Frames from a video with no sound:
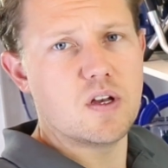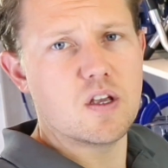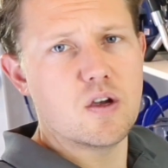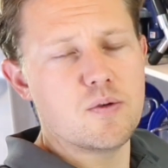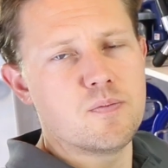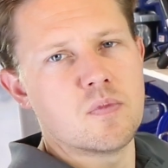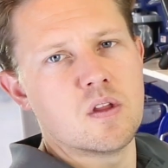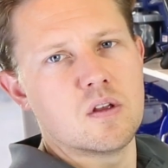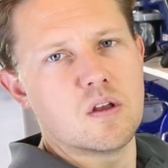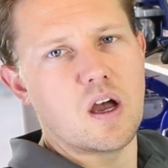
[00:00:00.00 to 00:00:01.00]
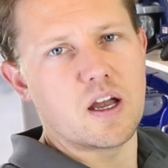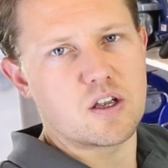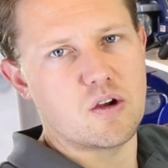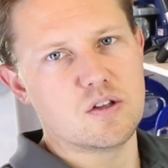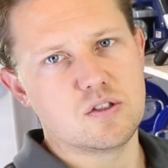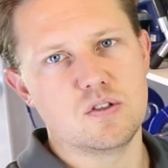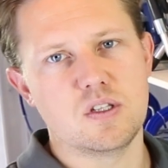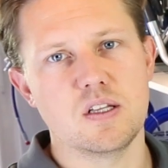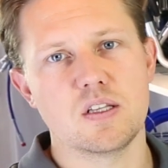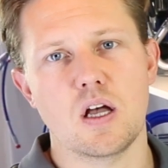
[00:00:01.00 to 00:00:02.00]
video, I go into
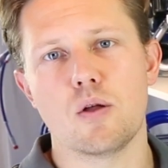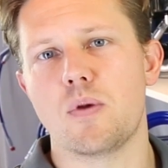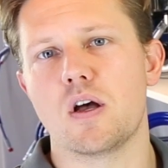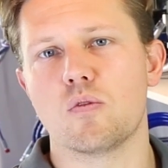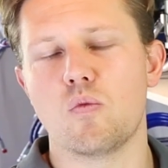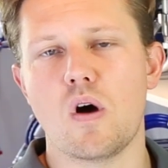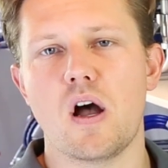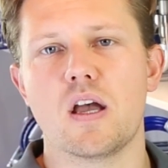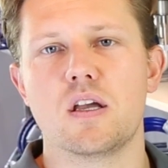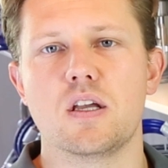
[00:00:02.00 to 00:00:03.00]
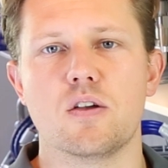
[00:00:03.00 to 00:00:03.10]
detail about why,